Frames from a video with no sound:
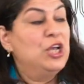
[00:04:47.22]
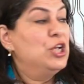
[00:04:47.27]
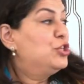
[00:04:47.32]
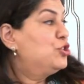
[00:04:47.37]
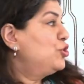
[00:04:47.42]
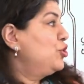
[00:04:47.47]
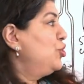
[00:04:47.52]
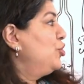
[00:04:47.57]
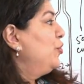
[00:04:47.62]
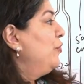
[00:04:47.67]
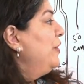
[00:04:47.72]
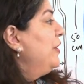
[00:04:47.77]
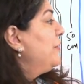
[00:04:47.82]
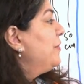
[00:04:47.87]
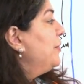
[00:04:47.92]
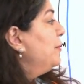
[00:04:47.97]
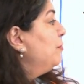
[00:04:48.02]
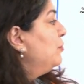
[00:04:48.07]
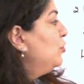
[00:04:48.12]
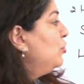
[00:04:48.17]
So you will
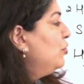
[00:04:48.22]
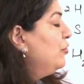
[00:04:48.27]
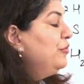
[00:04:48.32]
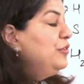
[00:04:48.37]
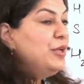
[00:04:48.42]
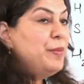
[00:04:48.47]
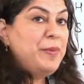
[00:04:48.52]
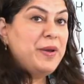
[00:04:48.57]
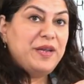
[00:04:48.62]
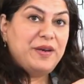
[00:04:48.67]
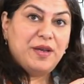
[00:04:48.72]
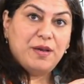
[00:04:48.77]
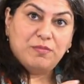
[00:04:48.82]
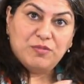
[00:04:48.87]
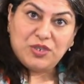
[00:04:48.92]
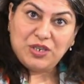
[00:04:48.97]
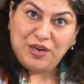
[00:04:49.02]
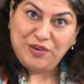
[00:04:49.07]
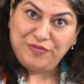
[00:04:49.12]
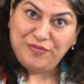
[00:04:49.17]
remove the barium
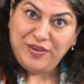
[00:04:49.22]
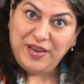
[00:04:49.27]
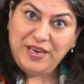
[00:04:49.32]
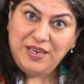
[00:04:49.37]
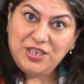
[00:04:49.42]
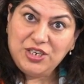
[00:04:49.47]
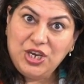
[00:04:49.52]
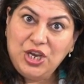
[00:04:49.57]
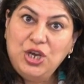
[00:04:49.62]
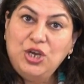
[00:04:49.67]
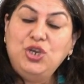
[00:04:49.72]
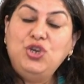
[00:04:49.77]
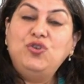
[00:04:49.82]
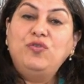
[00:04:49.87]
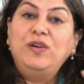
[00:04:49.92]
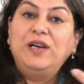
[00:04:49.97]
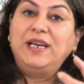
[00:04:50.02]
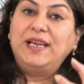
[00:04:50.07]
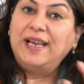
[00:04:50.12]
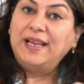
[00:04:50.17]
sulfate, you
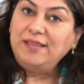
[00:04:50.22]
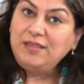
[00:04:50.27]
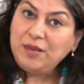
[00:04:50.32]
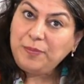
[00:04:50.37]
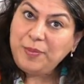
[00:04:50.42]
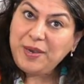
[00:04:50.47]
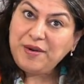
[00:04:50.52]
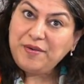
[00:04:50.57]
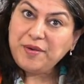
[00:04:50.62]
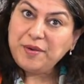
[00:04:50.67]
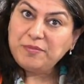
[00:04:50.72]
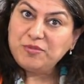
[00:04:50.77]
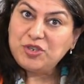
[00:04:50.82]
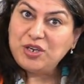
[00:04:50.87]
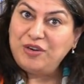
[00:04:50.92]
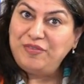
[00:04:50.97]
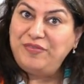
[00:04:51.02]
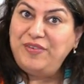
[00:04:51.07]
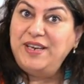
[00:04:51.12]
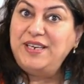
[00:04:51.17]
will get the barium
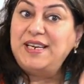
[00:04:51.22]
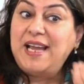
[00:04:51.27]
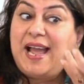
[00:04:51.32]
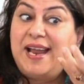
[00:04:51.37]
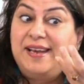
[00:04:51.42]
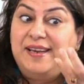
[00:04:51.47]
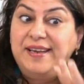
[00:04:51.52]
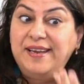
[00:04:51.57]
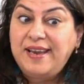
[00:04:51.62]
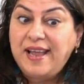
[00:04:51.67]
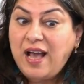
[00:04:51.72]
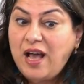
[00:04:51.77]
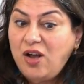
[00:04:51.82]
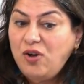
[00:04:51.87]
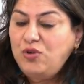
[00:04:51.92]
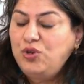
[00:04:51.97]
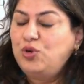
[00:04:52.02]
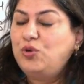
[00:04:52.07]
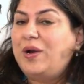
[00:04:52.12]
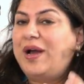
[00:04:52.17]
sulfate and
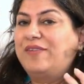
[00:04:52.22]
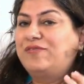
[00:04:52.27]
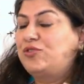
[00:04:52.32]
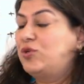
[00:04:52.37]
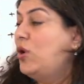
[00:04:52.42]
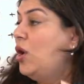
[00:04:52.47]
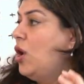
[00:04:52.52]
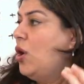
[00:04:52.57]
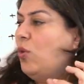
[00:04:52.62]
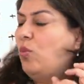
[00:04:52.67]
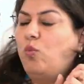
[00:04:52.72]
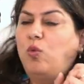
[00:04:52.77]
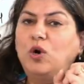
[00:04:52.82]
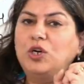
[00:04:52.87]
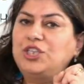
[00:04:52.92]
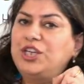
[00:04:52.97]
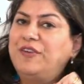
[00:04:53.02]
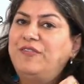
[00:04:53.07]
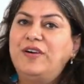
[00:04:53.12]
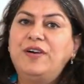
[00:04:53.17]
now you have to,
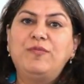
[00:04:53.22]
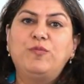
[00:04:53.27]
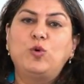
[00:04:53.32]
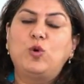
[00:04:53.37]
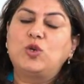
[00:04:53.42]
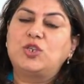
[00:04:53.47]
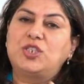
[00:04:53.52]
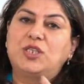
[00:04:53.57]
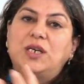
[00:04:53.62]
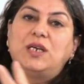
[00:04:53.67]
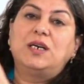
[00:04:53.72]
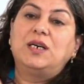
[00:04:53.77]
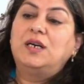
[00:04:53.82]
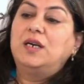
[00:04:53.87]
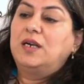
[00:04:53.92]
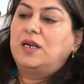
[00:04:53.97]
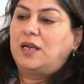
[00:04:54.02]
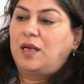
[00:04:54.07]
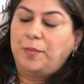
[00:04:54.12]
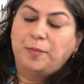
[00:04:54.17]
whatever was the
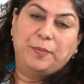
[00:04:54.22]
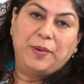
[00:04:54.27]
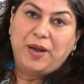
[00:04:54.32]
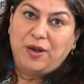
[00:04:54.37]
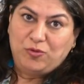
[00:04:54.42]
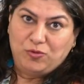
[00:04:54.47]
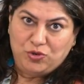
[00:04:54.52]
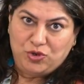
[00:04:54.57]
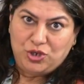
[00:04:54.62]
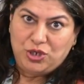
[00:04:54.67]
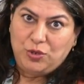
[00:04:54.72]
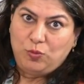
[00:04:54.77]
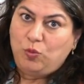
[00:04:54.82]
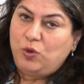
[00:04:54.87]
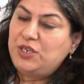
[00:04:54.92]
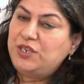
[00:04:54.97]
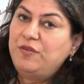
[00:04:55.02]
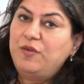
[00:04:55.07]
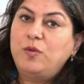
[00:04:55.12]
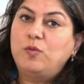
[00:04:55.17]
compound,
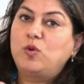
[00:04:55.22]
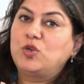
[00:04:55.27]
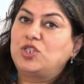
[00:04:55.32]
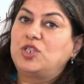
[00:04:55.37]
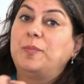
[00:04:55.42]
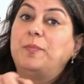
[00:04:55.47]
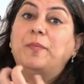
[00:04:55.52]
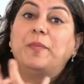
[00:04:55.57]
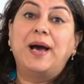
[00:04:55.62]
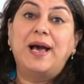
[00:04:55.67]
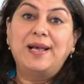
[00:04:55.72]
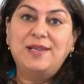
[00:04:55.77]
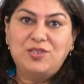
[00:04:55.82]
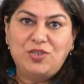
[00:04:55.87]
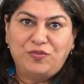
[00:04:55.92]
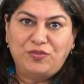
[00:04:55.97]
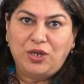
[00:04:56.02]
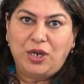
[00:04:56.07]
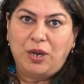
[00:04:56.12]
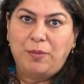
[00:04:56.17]
whatever was the mass
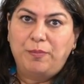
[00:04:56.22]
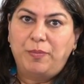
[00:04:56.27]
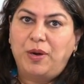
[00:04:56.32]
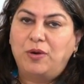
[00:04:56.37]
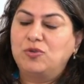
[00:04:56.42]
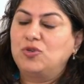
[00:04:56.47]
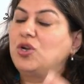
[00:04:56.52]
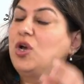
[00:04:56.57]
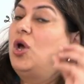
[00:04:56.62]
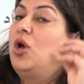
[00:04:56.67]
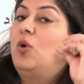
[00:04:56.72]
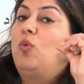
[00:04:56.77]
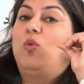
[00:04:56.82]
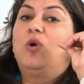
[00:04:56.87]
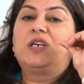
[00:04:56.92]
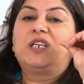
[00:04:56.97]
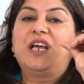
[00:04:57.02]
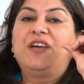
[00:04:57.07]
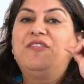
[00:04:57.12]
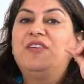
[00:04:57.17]
of the compound,
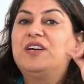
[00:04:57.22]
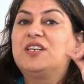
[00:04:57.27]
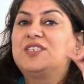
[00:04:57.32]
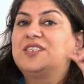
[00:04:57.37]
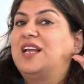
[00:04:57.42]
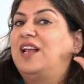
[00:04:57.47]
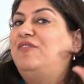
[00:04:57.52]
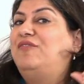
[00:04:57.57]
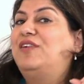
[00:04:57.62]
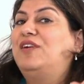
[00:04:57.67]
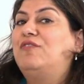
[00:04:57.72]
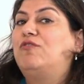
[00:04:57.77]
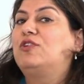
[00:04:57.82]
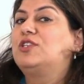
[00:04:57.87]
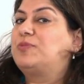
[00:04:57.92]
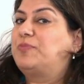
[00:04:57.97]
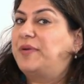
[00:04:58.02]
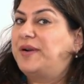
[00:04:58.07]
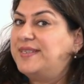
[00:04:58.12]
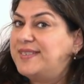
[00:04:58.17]
whatever sulfur
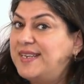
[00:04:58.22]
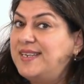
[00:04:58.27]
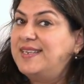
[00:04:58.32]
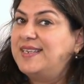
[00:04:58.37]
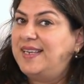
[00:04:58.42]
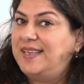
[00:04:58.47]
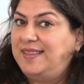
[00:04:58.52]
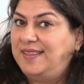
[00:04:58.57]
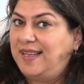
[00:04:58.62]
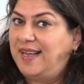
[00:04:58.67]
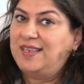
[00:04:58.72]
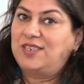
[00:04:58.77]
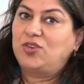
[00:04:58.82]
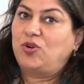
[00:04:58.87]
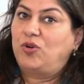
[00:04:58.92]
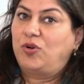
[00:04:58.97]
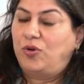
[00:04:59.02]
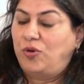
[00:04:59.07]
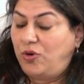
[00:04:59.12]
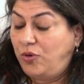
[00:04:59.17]
was present in that
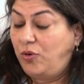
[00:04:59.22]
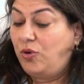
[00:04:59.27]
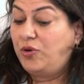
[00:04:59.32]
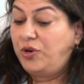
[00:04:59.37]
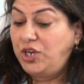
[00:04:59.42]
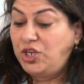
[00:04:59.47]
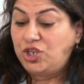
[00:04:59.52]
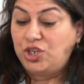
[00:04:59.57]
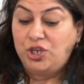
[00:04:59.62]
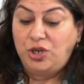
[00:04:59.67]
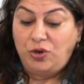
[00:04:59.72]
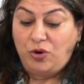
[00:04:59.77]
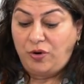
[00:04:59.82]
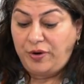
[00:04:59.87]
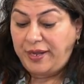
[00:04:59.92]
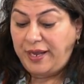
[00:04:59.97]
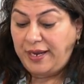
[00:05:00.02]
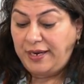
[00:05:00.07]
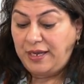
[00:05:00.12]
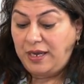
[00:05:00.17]
original
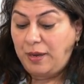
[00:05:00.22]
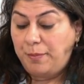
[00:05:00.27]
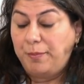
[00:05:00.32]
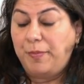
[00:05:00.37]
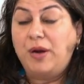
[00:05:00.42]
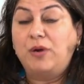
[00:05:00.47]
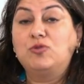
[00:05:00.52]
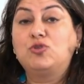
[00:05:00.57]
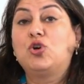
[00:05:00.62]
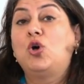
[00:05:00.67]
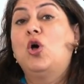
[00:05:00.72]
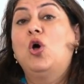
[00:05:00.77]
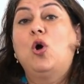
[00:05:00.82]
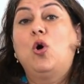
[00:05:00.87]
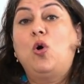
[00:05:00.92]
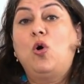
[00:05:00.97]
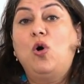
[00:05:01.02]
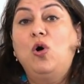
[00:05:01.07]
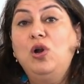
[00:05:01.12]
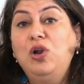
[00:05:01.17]
organic compound,
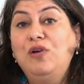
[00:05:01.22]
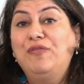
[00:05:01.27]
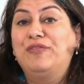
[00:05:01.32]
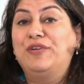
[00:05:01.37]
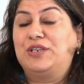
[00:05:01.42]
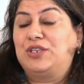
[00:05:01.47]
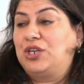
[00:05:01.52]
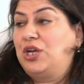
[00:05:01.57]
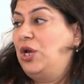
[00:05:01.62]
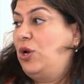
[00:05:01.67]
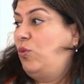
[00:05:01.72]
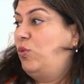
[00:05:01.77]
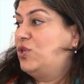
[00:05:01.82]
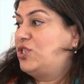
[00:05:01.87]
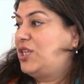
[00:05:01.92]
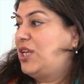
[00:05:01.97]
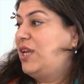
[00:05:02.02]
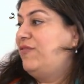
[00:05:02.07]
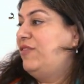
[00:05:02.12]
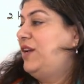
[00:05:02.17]
all of it
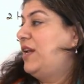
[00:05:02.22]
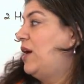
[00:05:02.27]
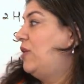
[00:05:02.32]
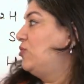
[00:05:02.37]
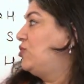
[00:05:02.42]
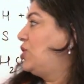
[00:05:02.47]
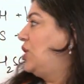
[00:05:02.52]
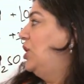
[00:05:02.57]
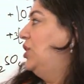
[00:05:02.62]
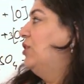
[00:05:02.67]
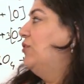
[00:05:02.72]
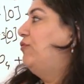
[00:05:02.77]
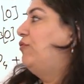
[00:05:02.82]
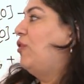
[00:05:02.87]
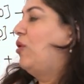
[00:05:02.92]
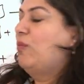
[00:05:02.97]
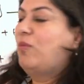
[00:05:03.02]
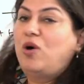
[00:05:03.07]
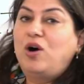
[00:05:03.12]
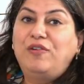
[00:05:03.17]
was given out in the
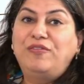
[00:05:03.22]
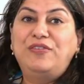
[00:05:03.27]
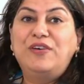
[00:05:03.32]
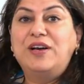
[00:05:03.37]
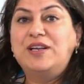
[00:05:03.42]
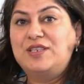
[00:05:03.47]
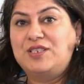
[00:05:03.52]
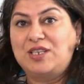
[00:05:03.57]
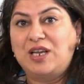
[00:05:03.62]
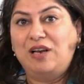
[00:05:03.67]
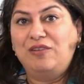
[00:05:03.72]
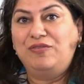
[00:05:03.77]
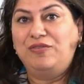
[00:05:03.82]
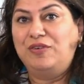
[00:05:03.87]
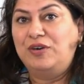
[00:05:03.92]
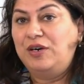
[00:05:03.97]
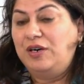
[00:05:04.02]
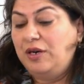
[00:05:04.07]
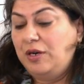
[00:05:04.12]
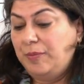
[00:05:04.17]
form of
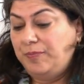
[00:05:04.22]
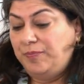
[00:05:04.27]
sulfur